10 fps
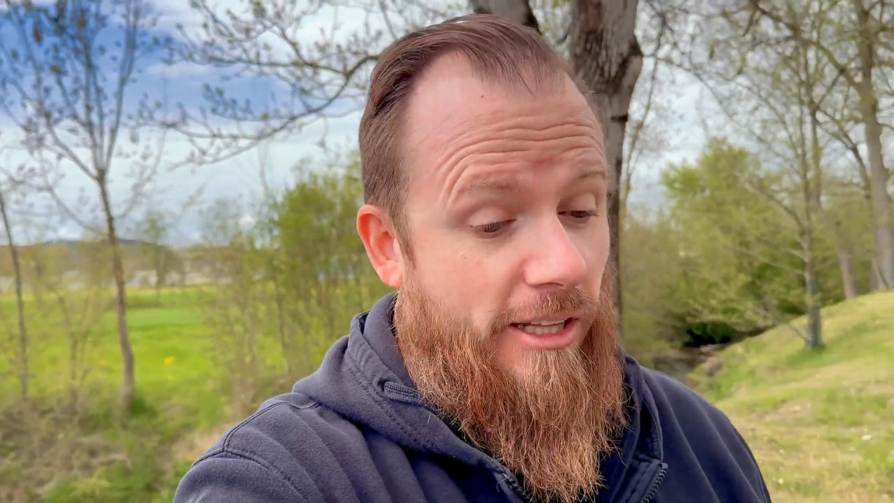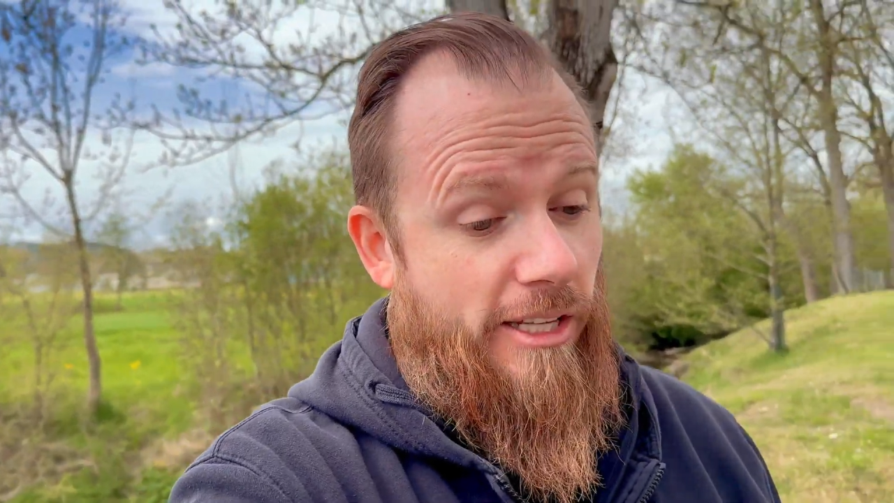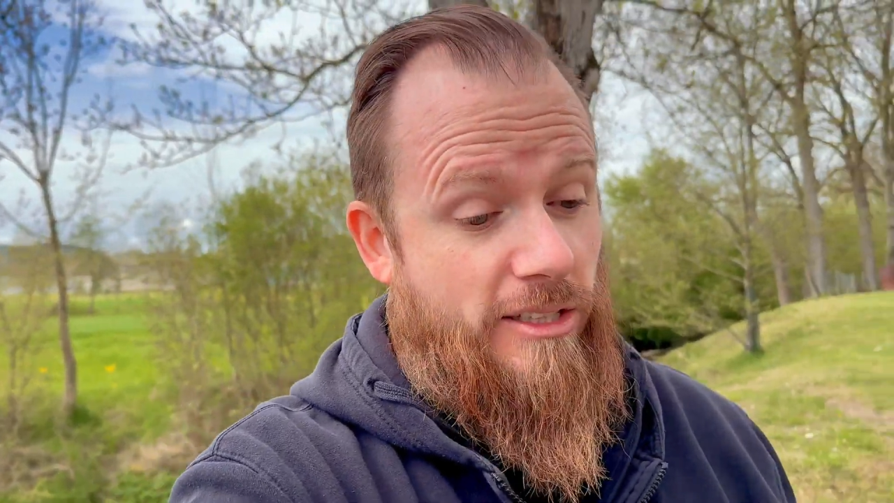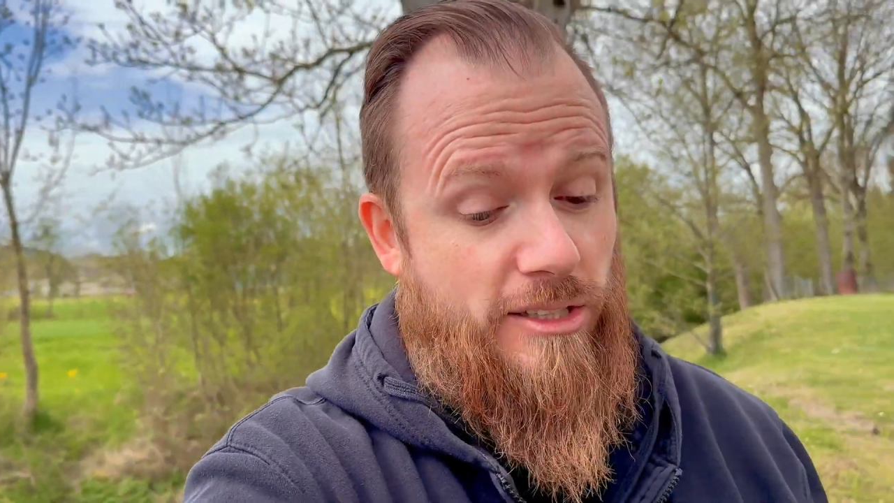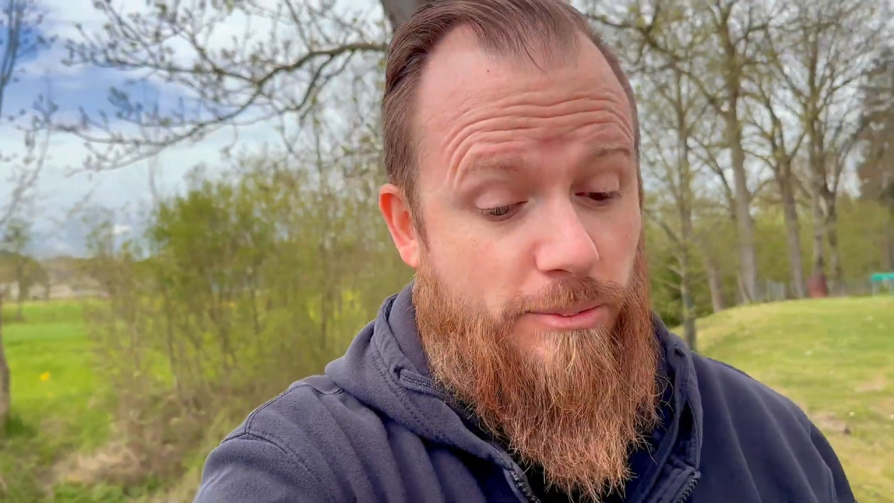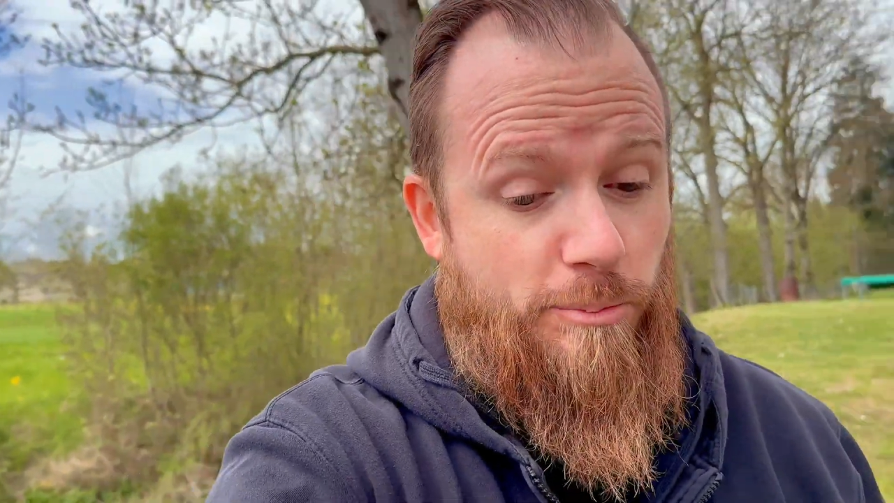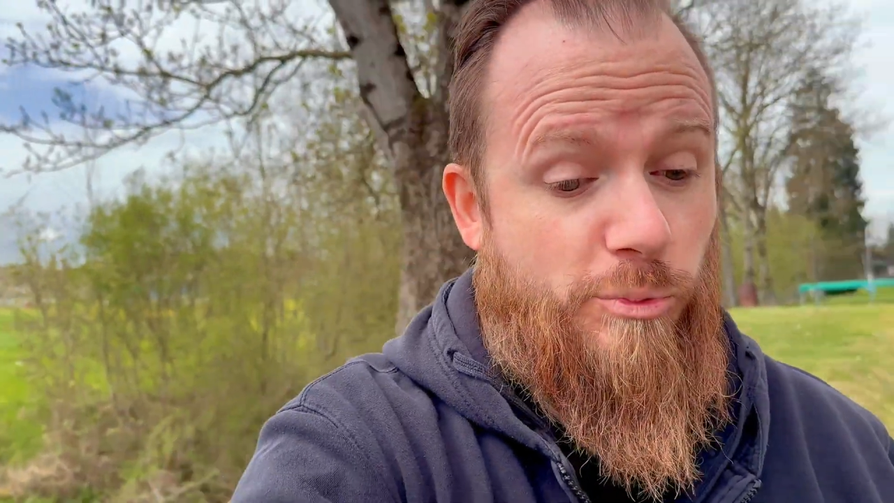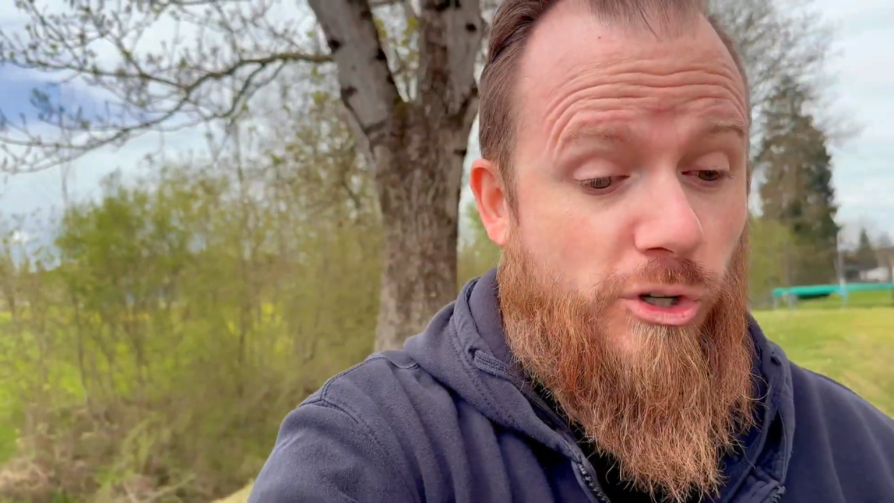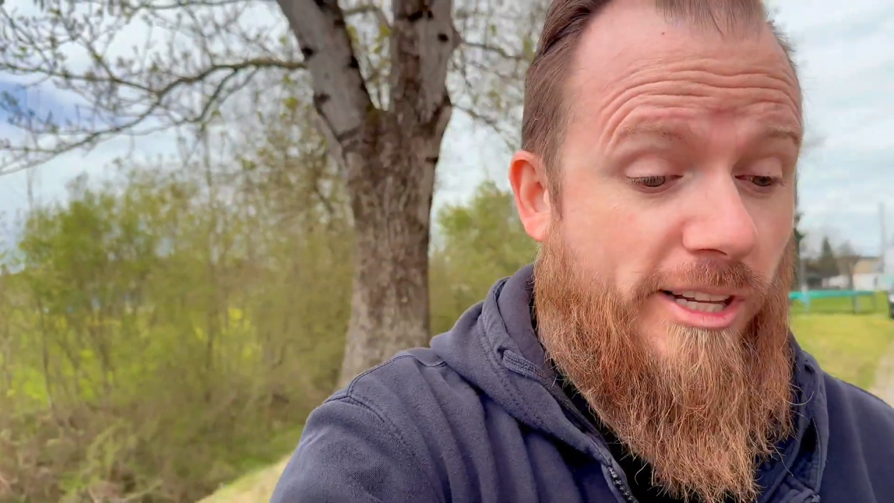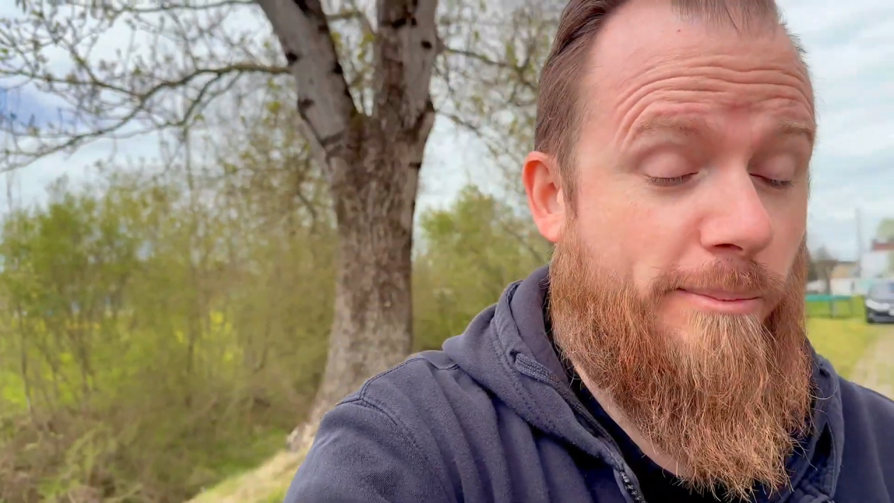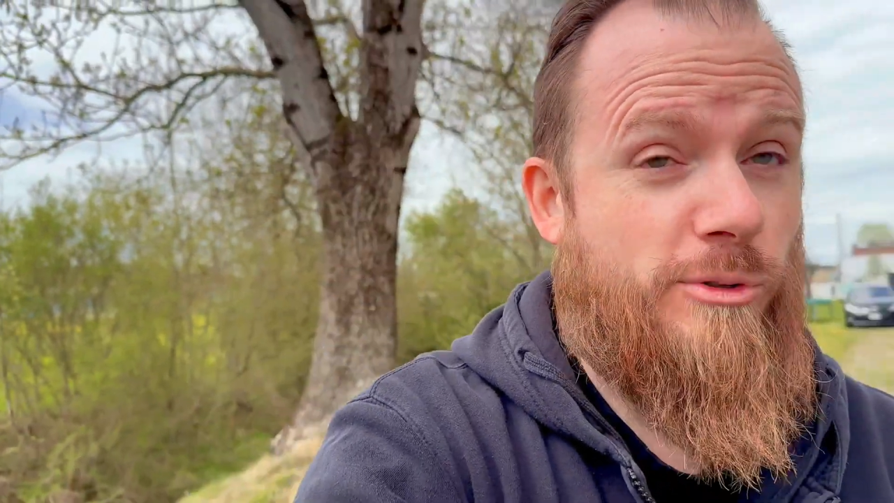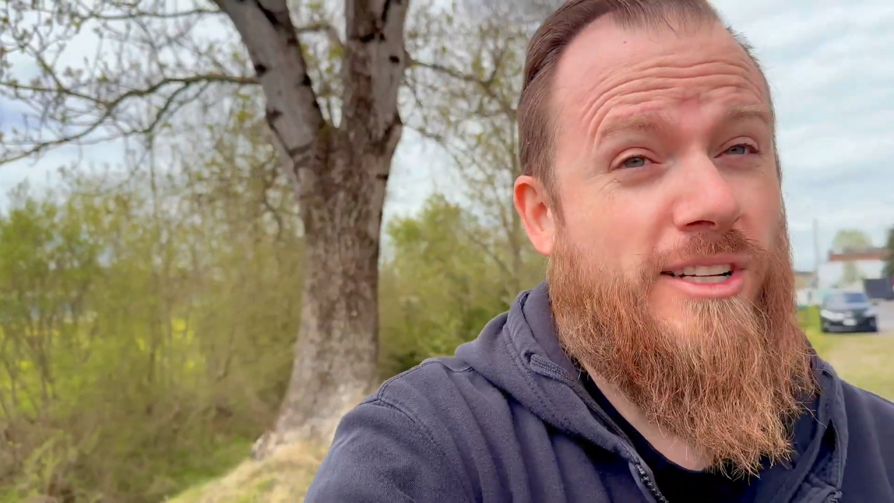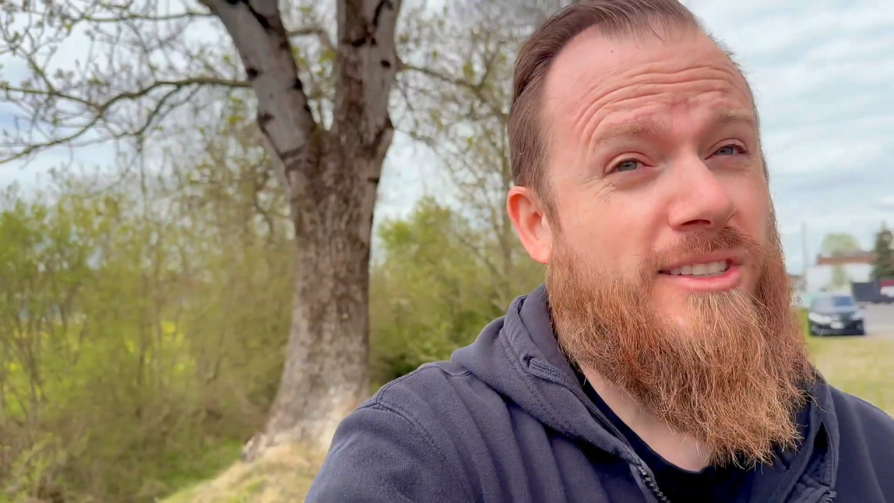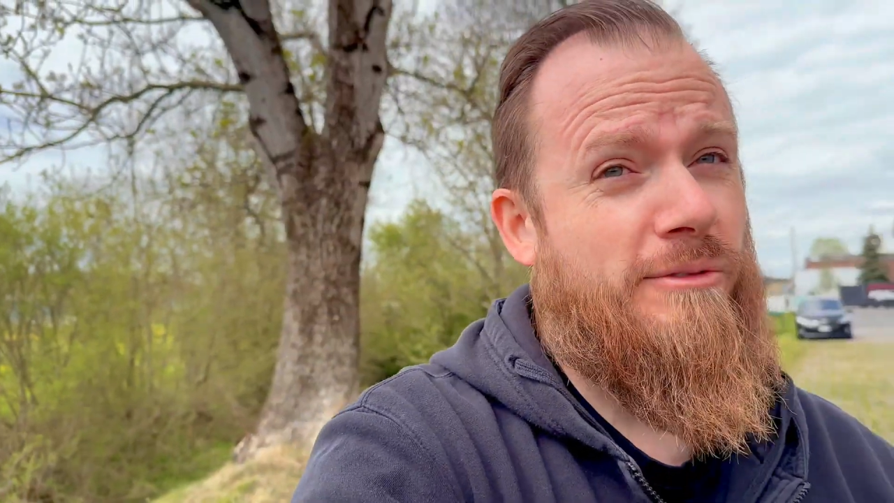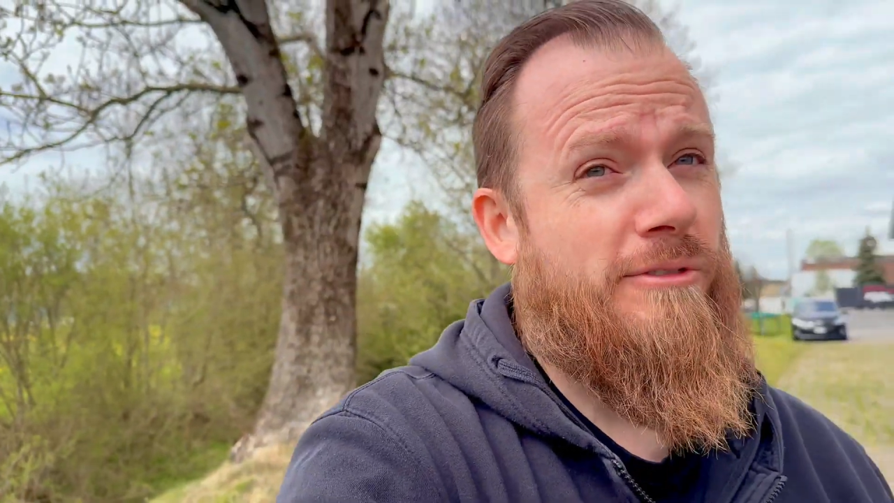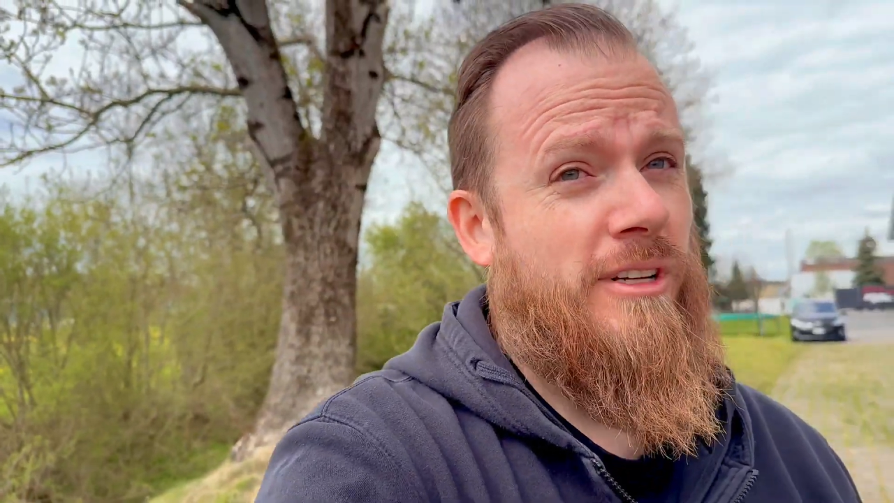It's pretty impressive.